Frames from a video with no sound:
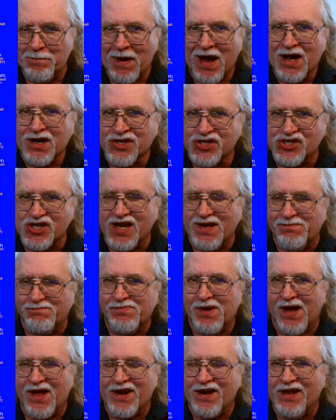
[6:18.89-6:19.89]

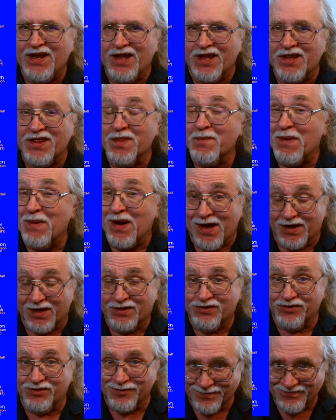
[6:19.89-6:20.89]
box-shaped body in the
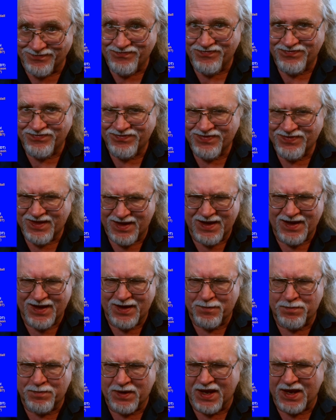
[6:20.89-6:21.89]
box,
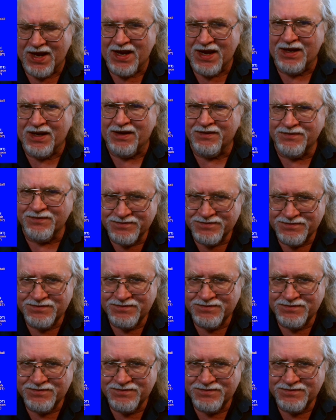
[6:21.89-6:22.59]
playing